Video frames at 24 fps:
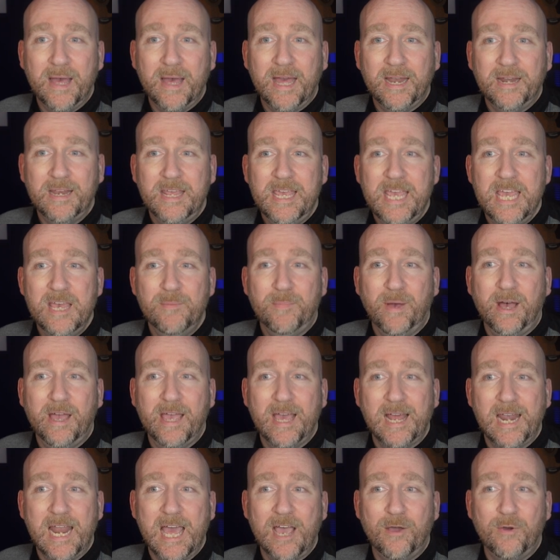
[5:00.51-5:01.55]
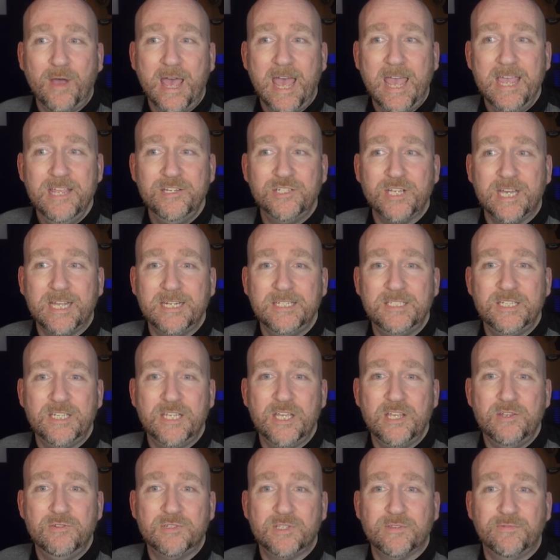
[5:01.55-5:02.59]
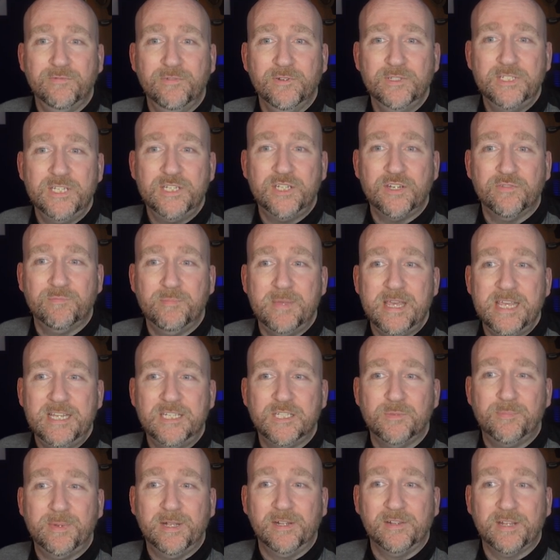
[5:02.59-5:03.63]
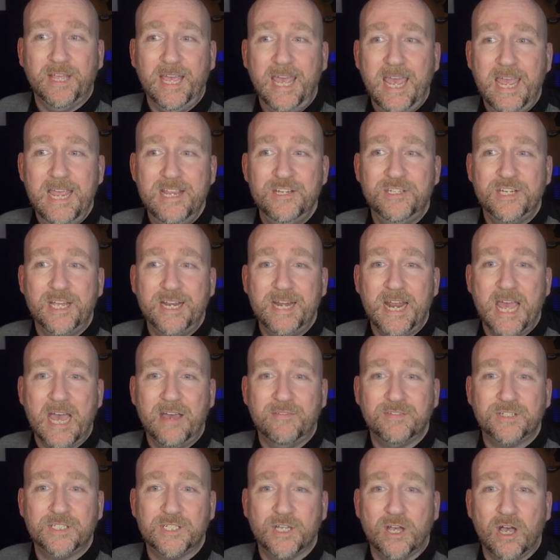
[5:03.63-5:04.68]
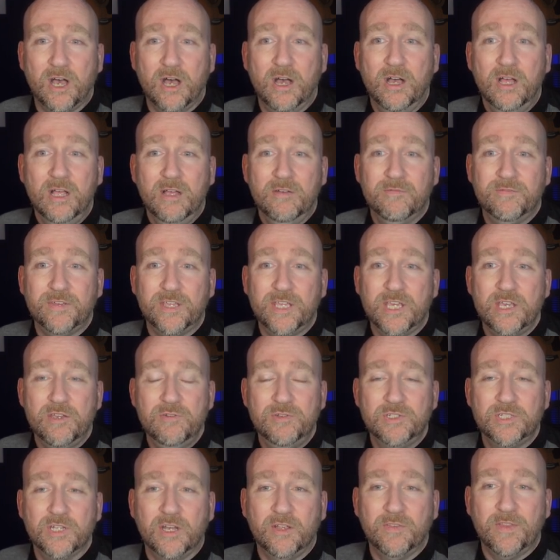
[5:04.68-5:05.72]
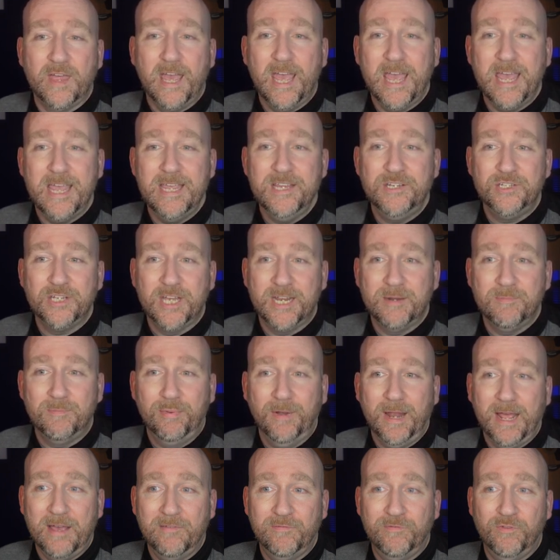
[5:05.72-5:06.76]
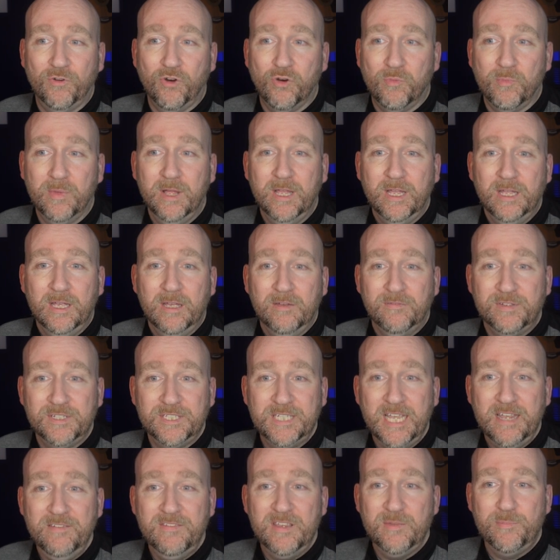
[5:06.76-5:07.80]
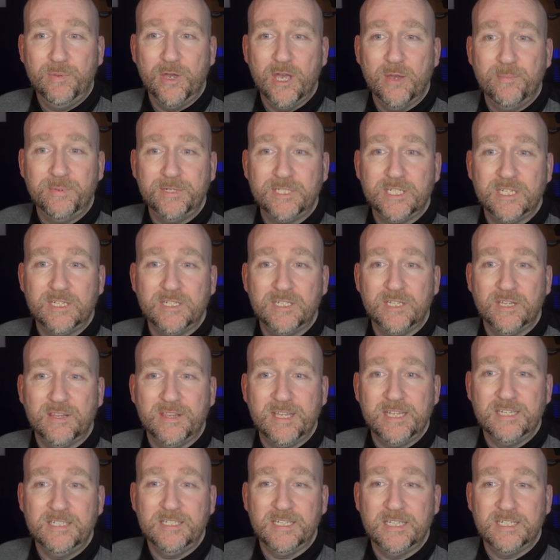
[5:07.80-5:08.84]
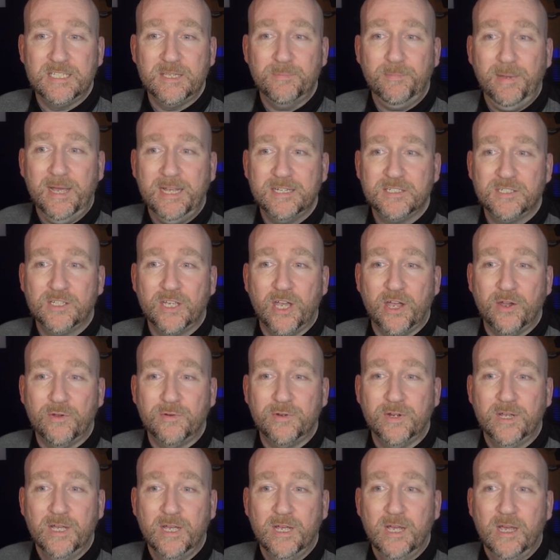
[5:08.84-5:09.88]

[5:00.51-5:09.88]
Mann, hereby allow HeyGen to use the footage of me to build a HeyGen avatar for use on the HeyGen platform. For safety purposes, this is the passcode.